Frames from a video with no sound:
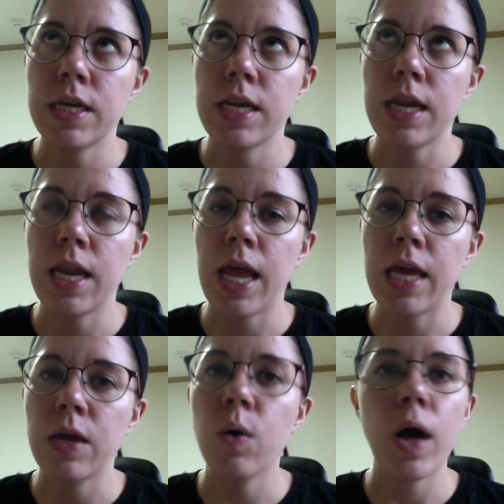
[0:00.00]

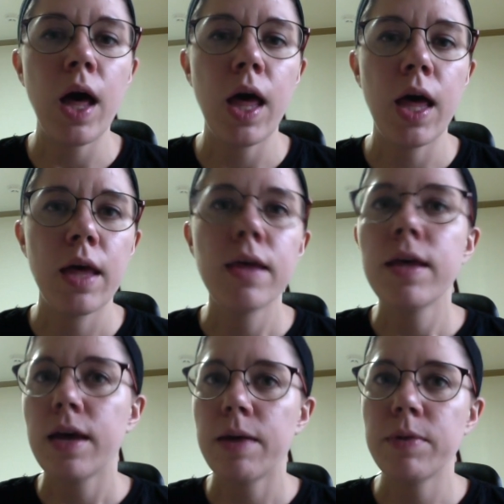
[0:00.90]
Neikwa,
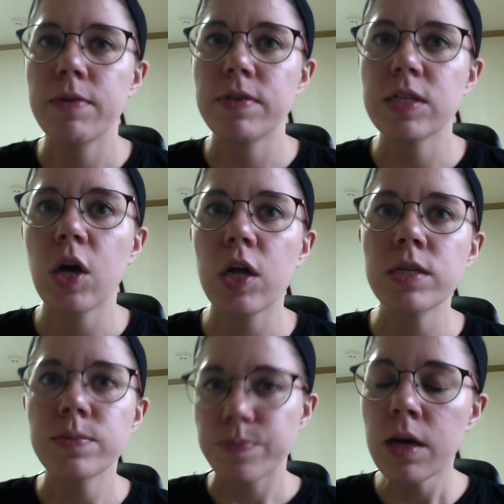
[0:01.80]
I believe it's
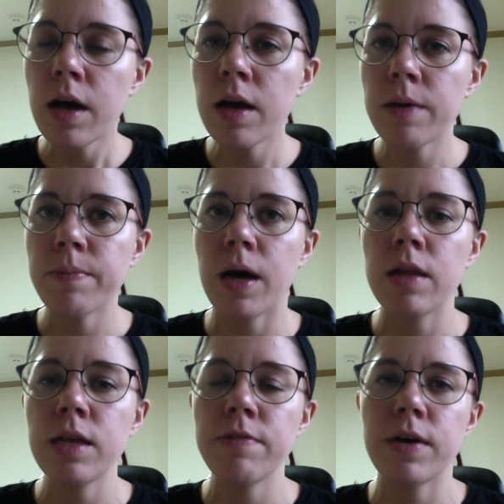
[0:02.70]
called. I'll
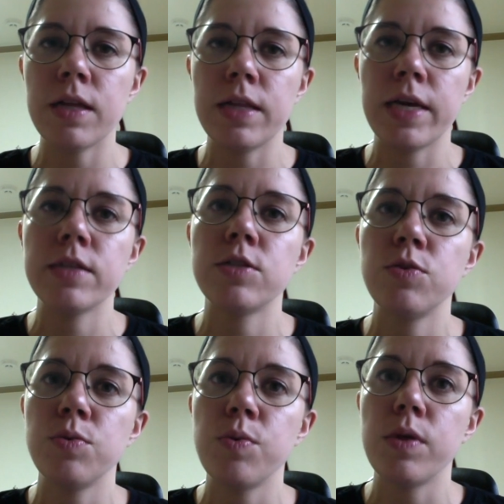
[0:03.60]
leave a link
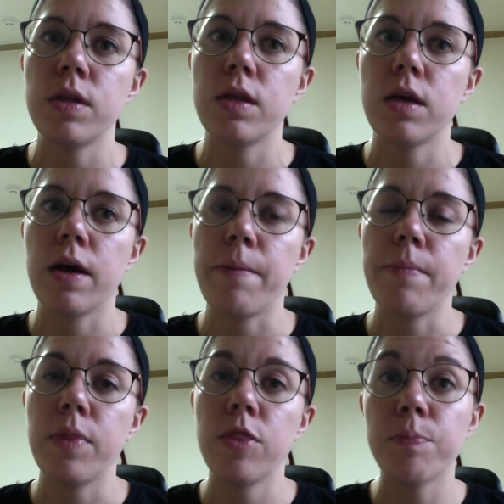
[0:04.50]
to
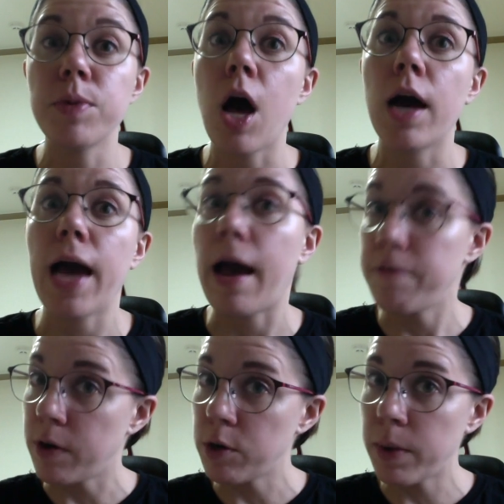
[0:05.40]
the blog I
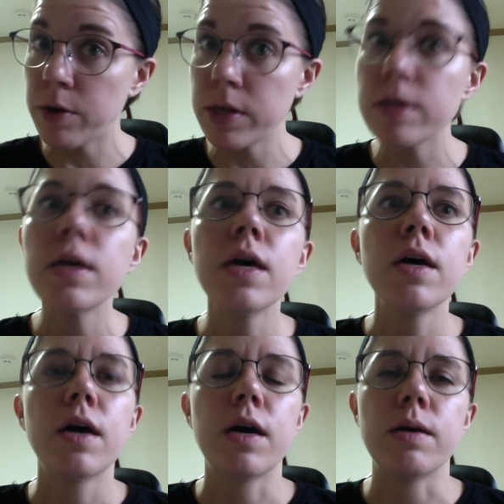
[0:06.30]
found about it
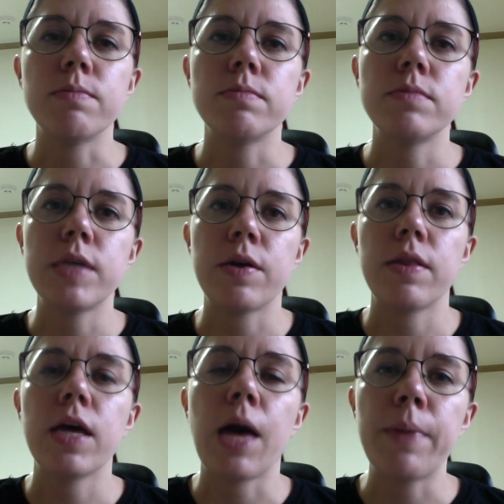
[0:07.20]
down in
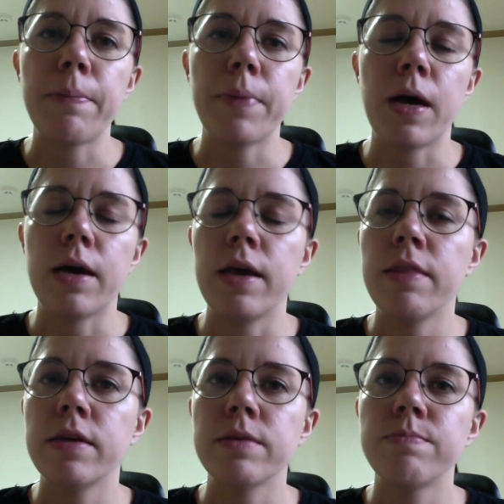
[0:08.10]
the comment in
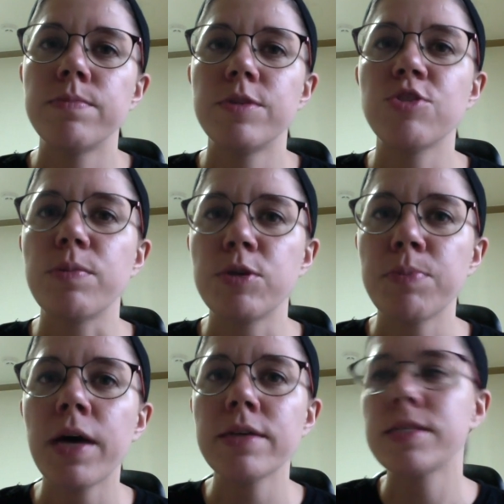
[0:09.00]
the description
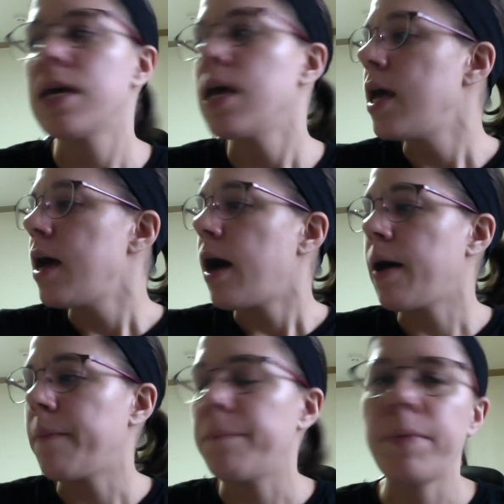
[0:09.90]
box.
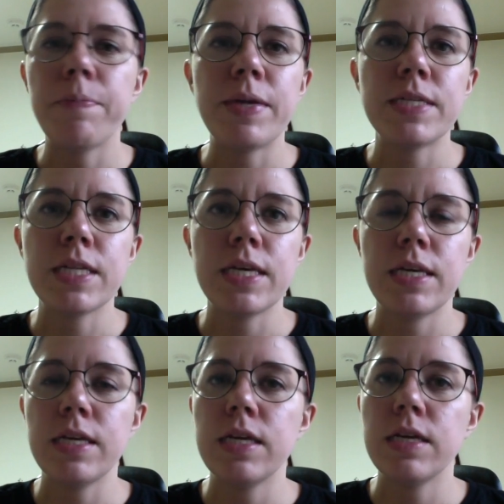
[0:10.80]
But basically,
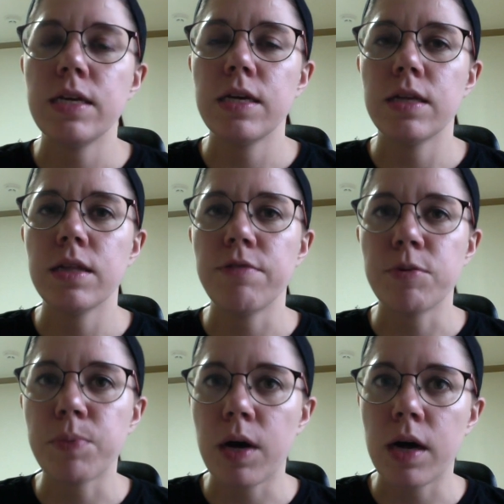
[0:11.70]
he lived
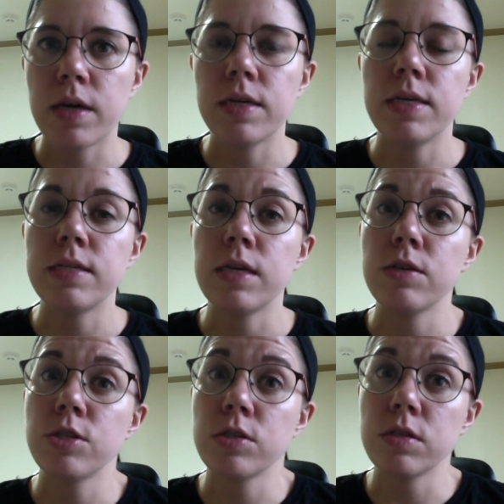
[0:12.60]
abroad. His
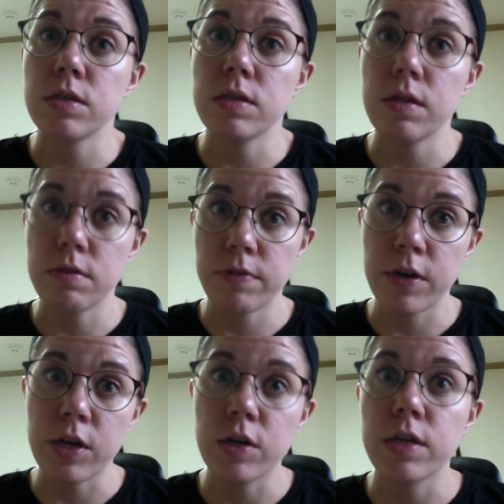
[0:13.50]
English is is
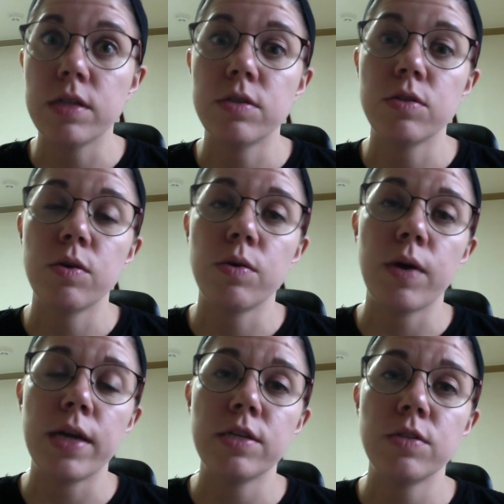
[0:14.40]
very good. So
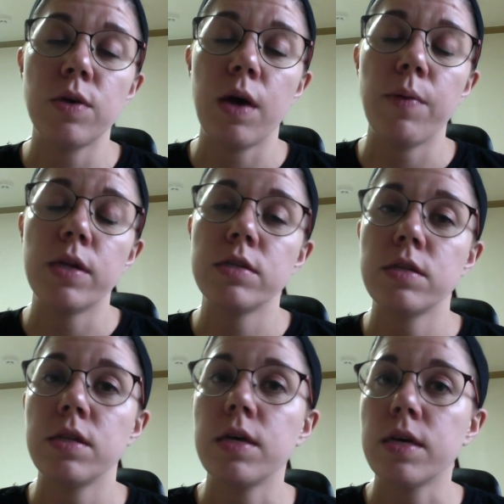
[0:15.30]
I went into
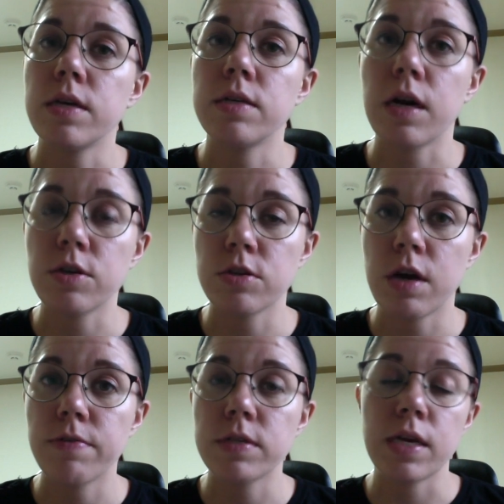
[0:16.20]
the doctor's
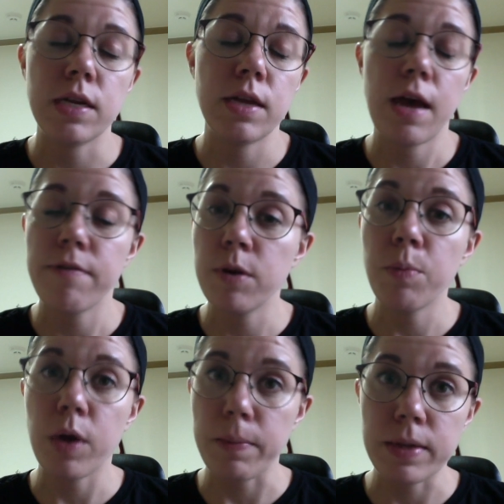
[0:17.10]
office. I didn't have an
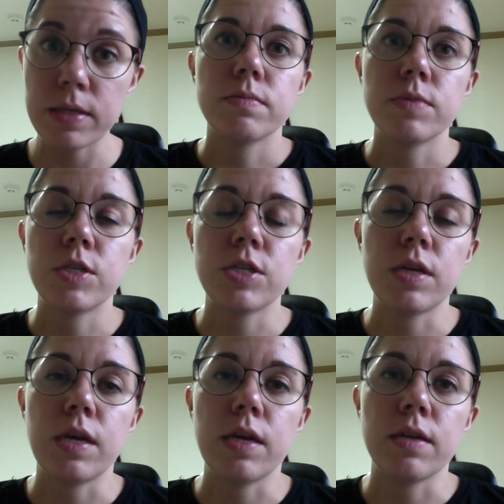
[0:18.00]
appointment, which
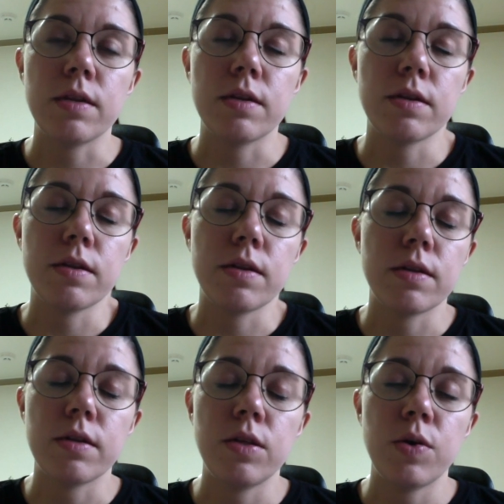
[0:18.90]
in
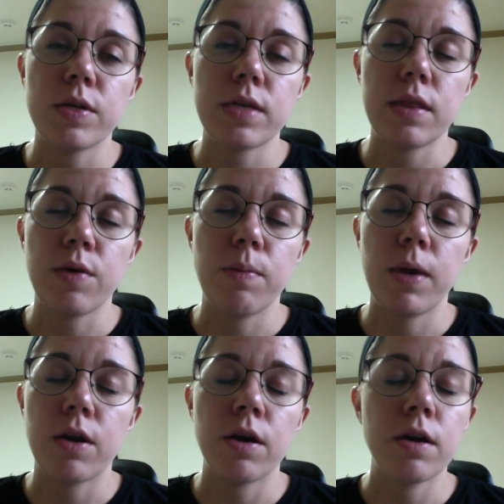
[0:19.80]
the US I think would be
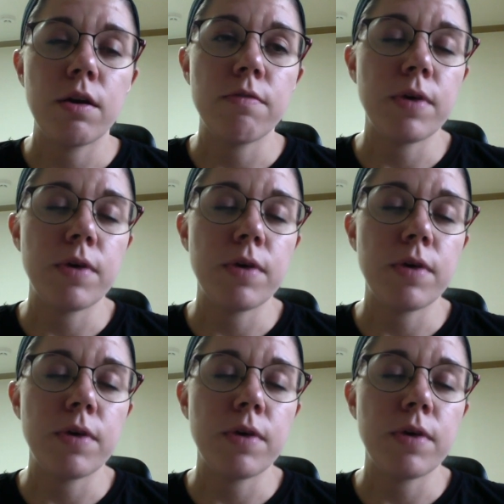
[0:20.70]
unheard of.